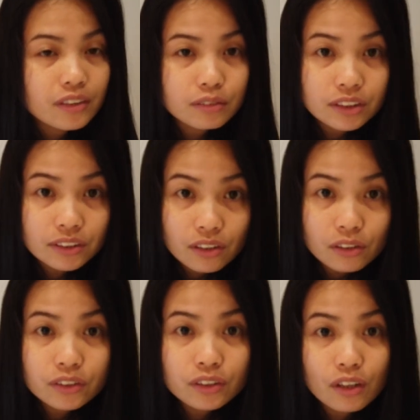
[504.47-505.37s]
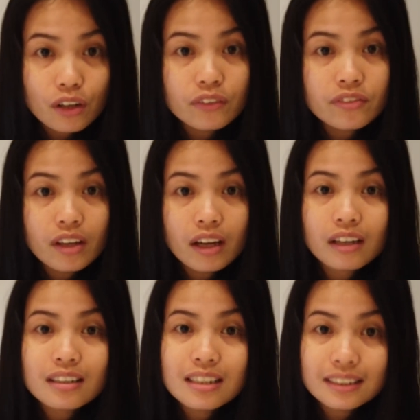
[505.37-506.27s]
the result of
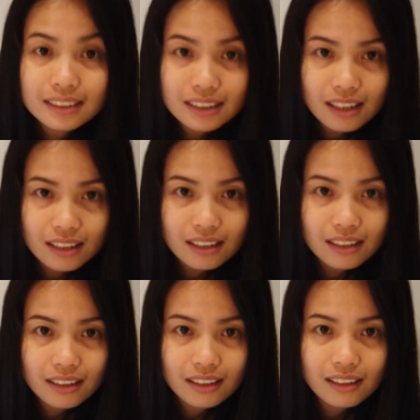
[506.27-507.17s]
their sin,